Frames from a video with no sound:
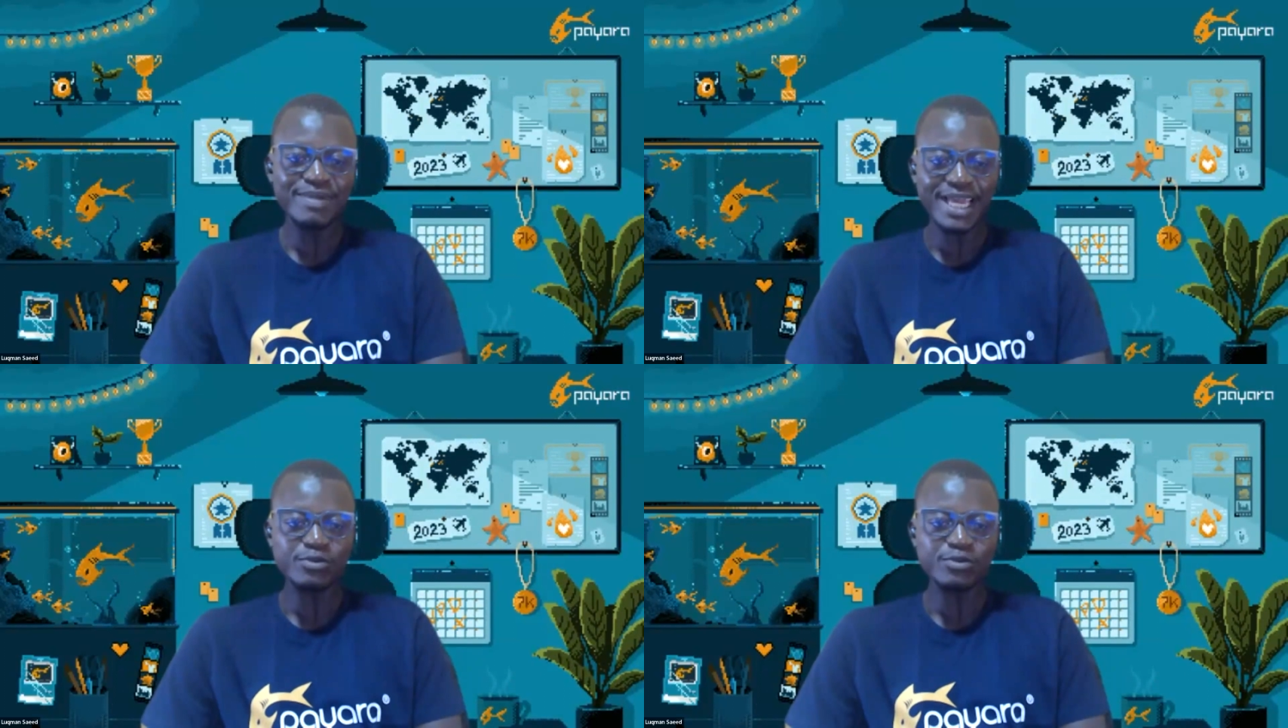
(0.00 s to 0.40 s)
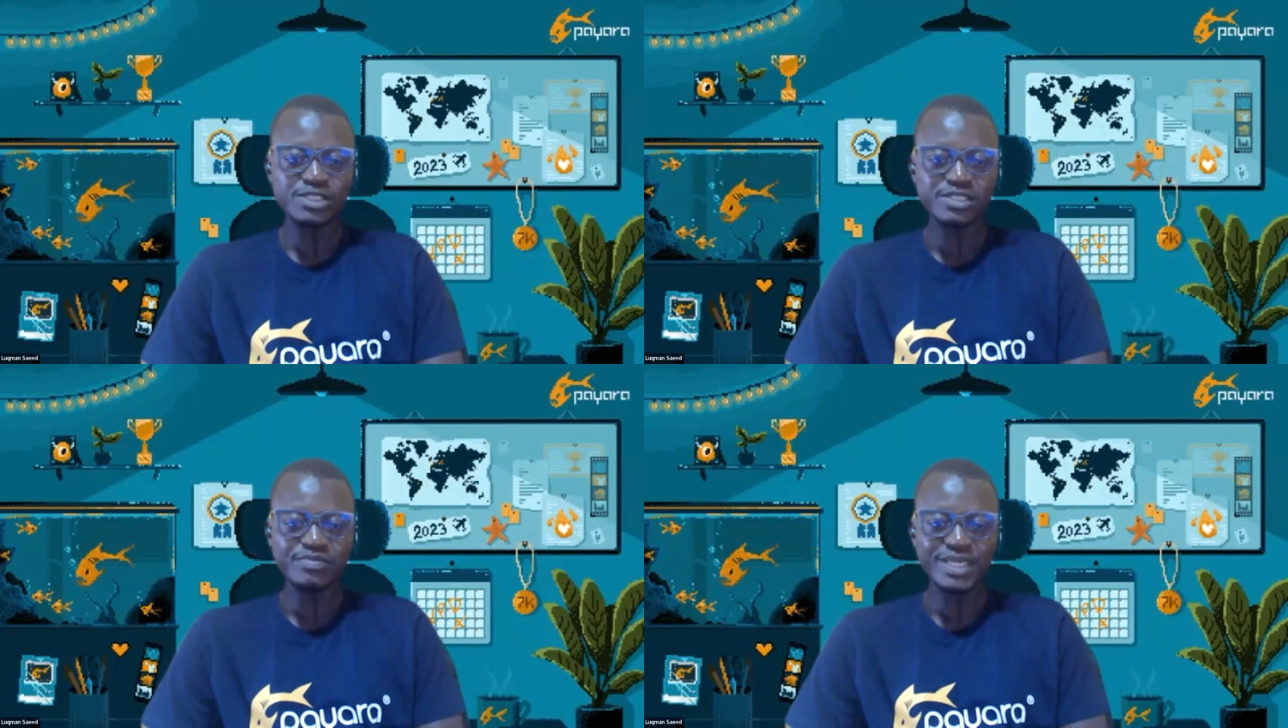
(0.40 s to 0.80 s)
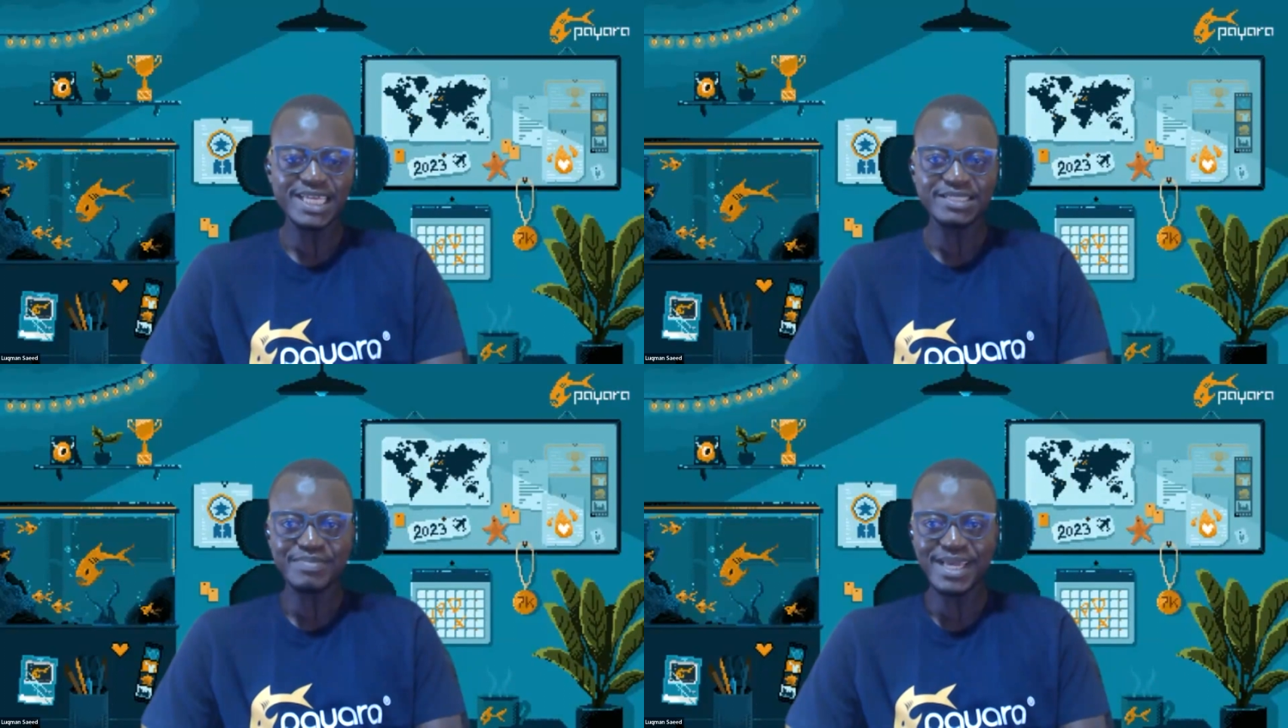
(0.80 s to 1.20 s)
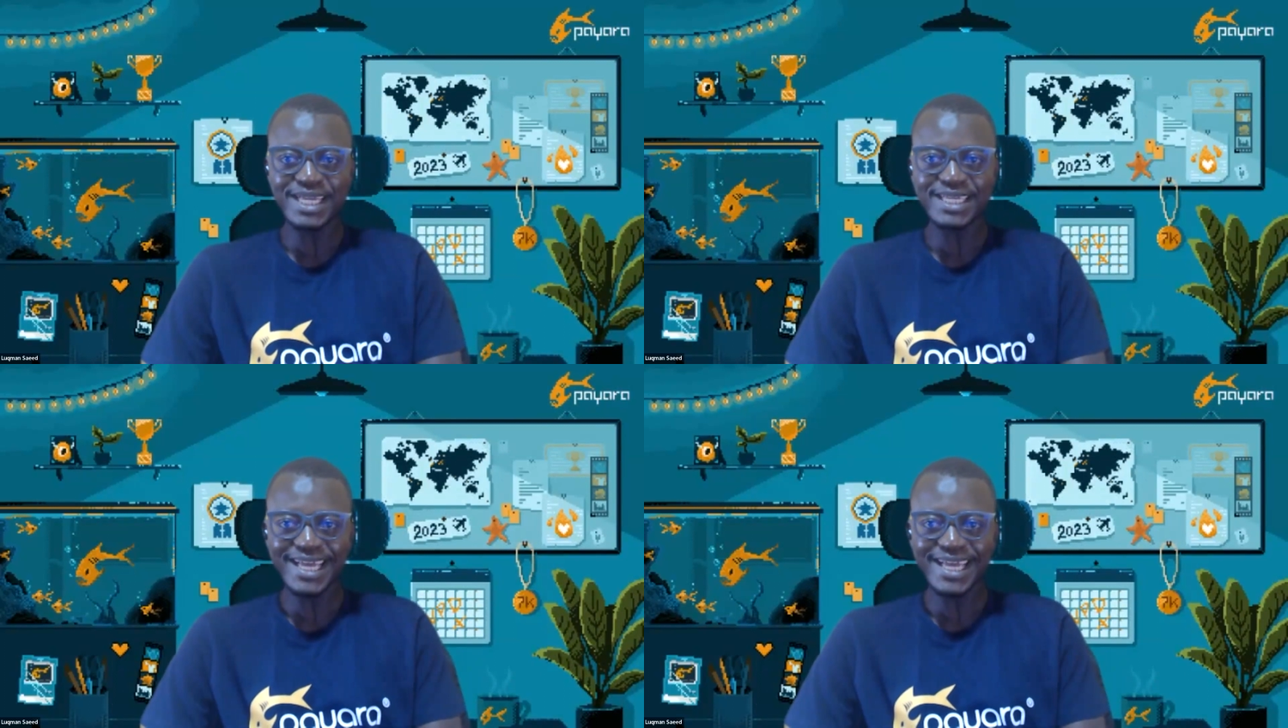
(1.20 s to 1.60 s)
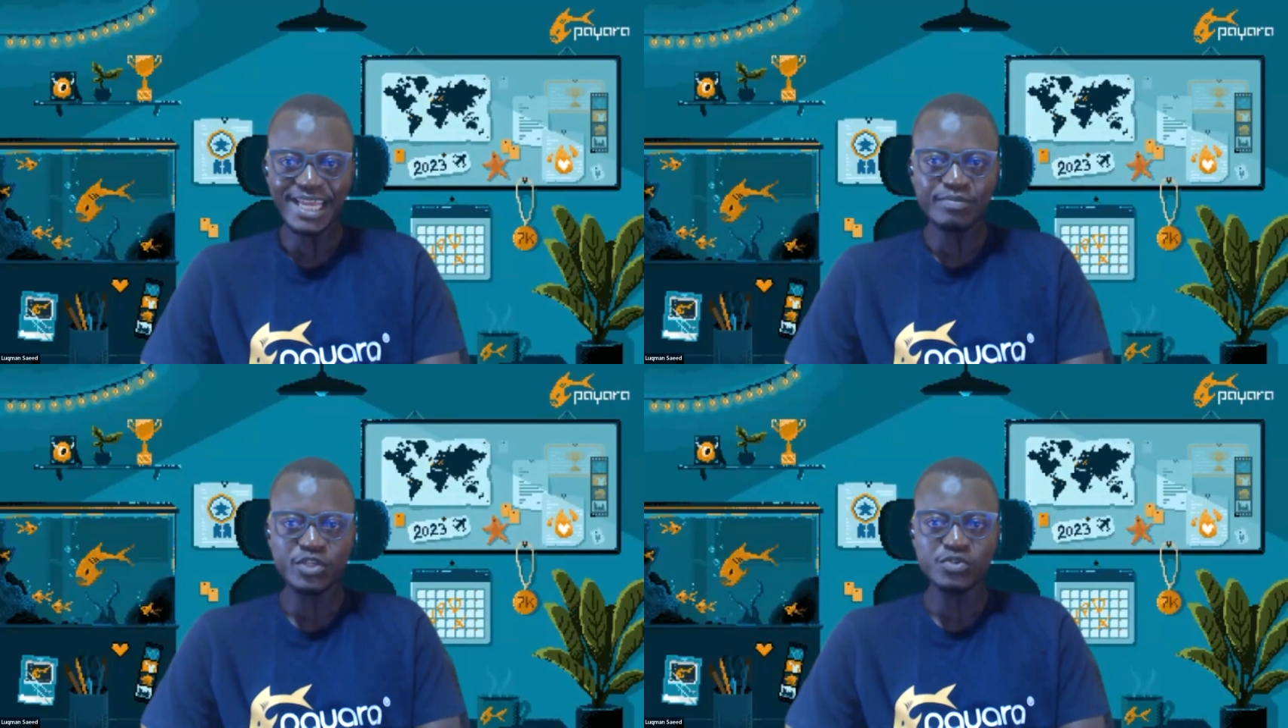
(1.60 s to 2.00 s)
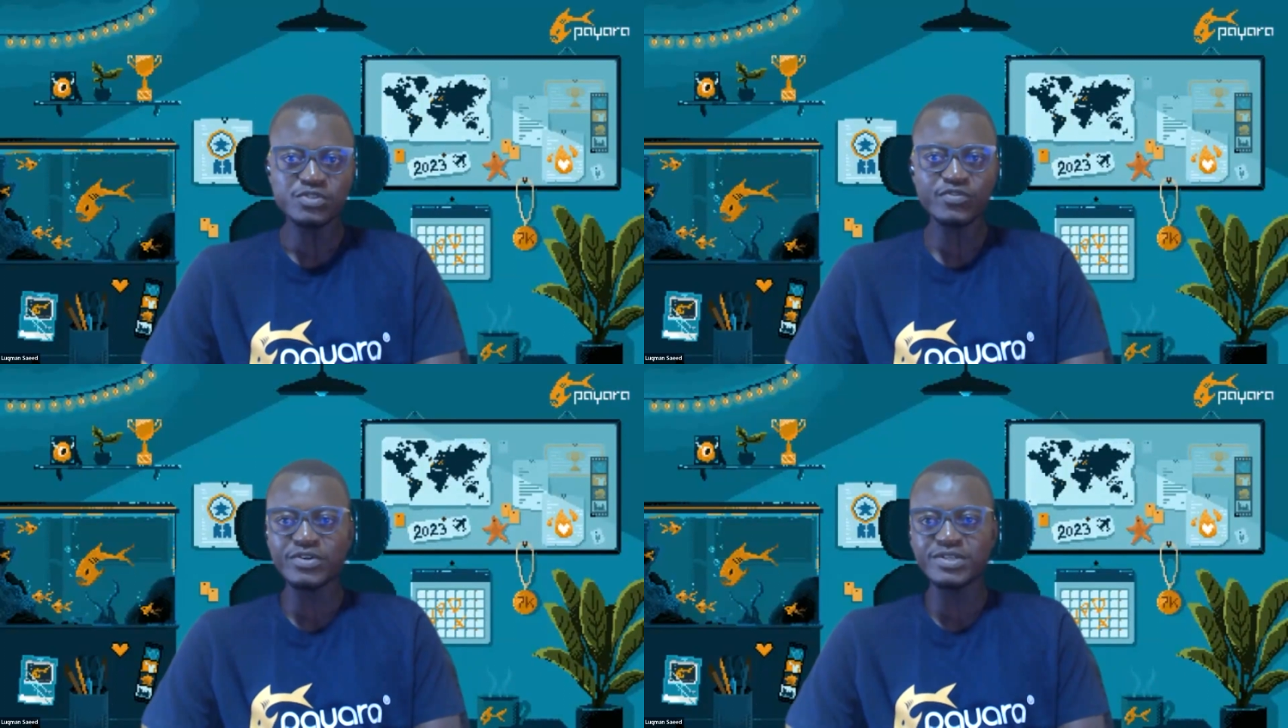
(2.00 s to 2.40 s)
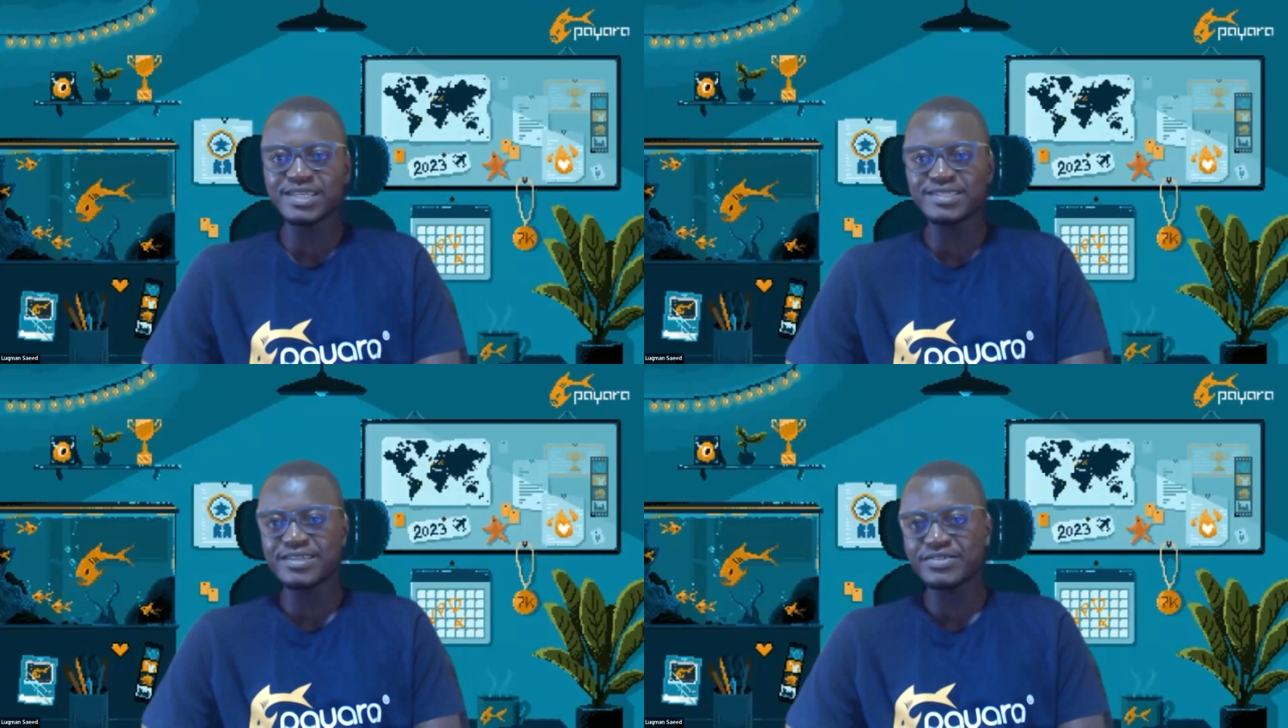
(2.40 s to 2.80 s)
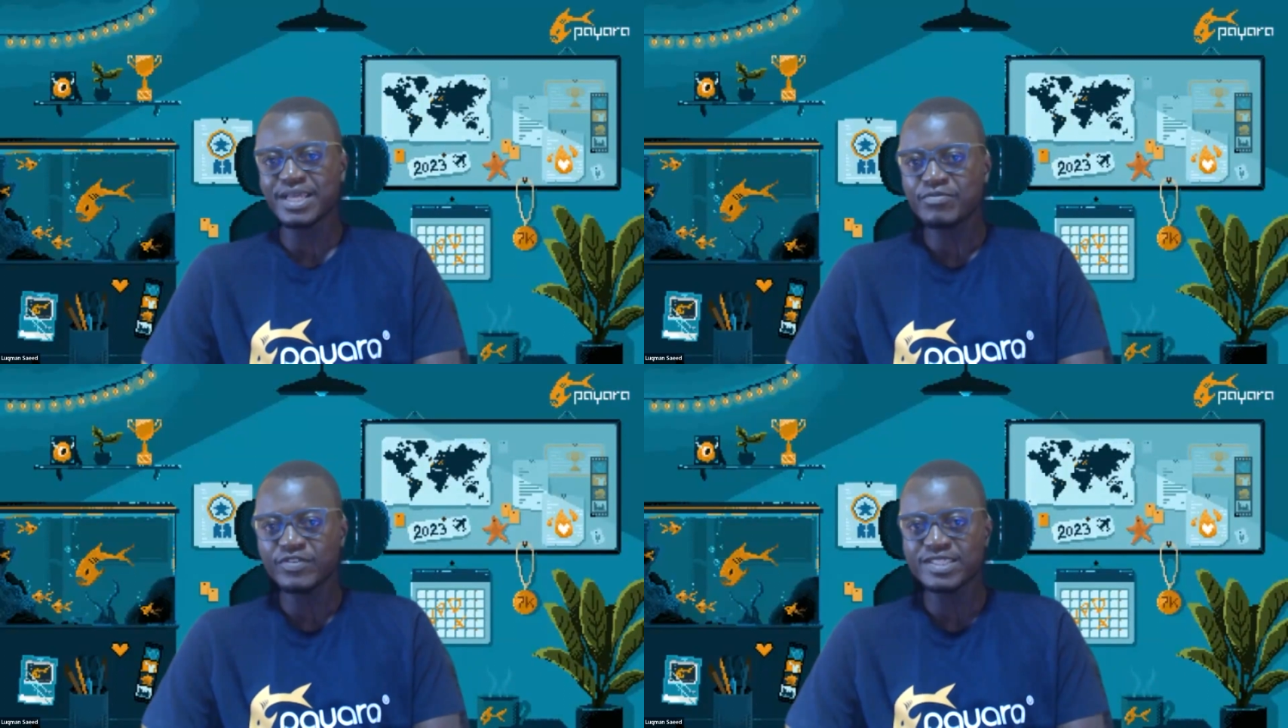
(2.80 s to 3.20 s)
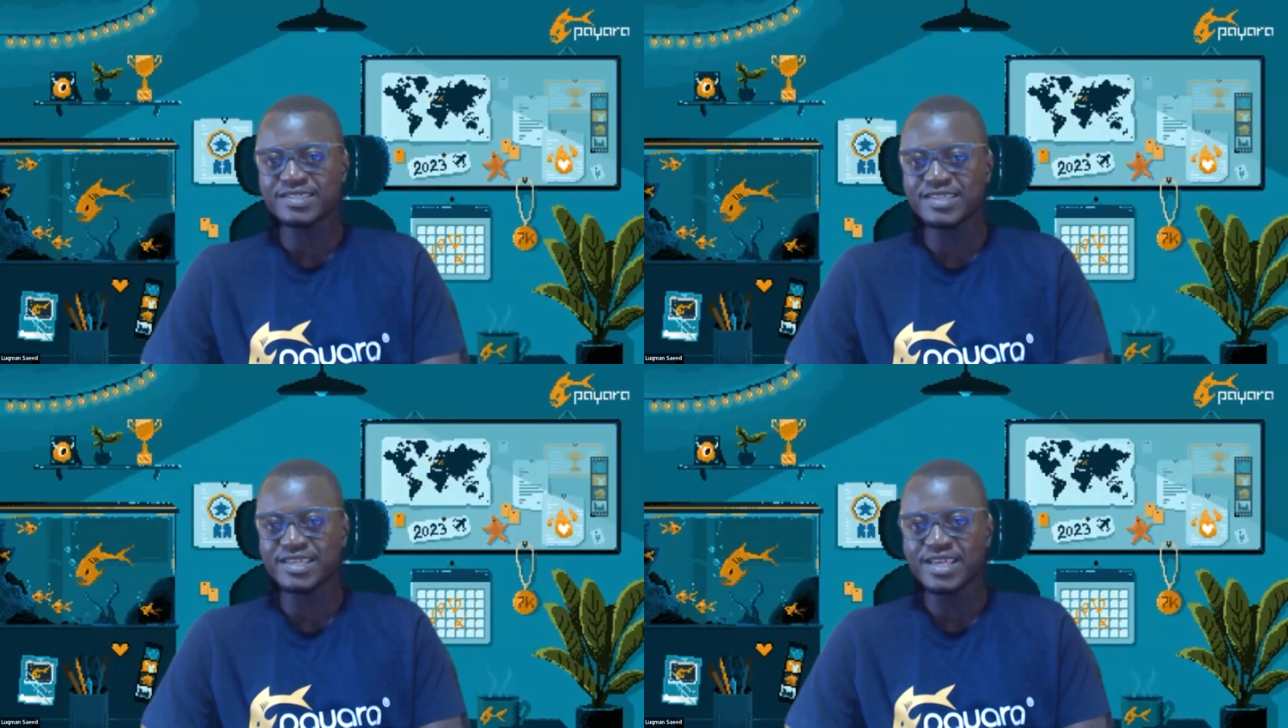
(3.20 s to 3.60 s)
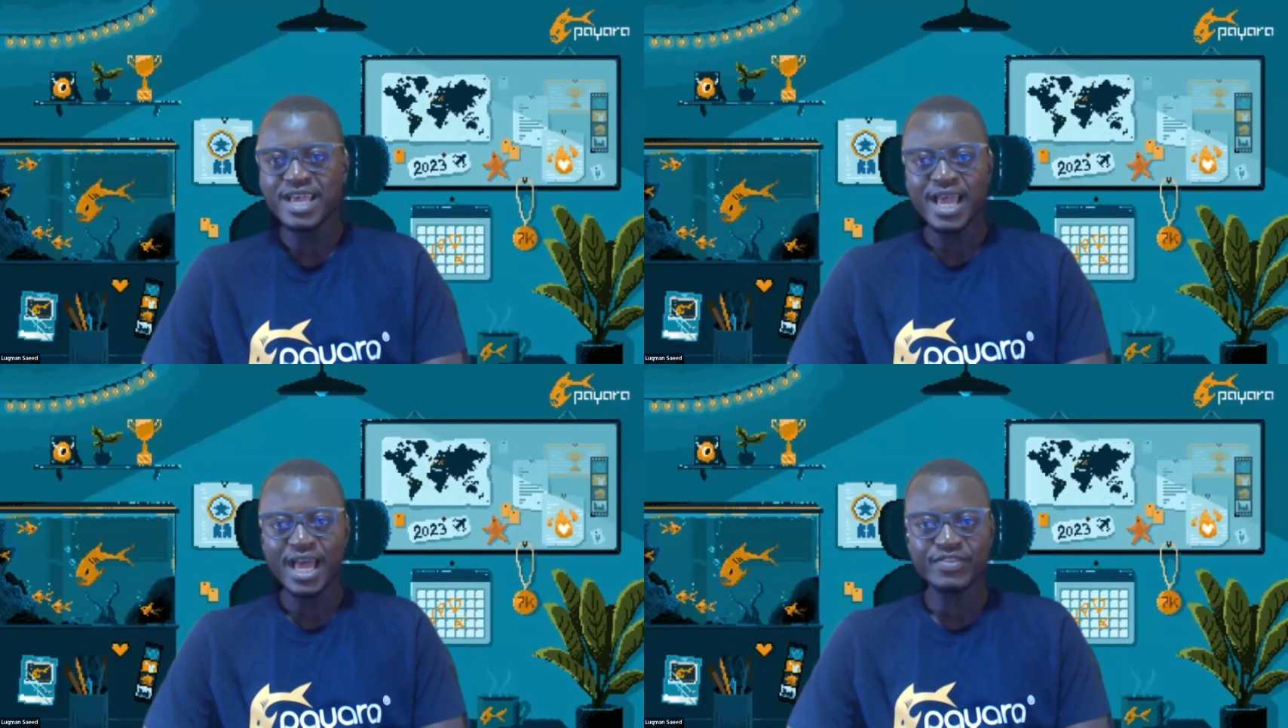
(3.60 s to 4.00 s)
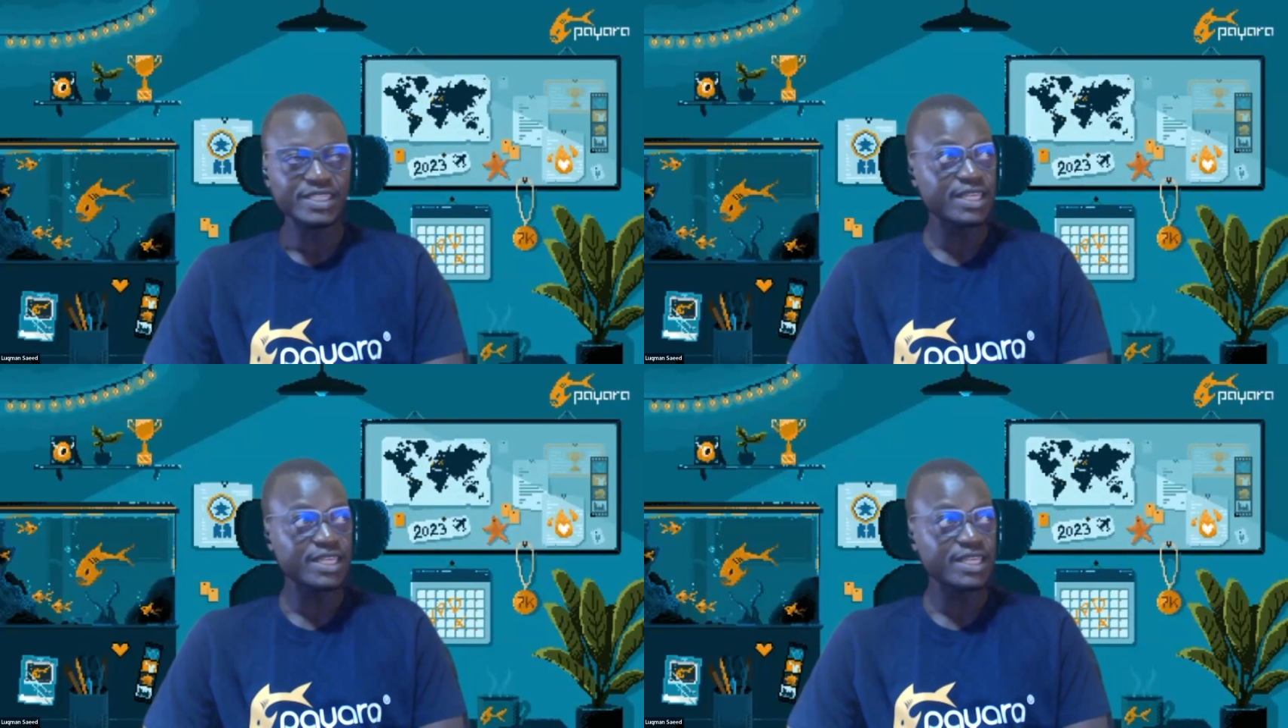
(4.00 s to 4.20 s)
but it will still be a spec that can be used. For instance, there's MVC, I think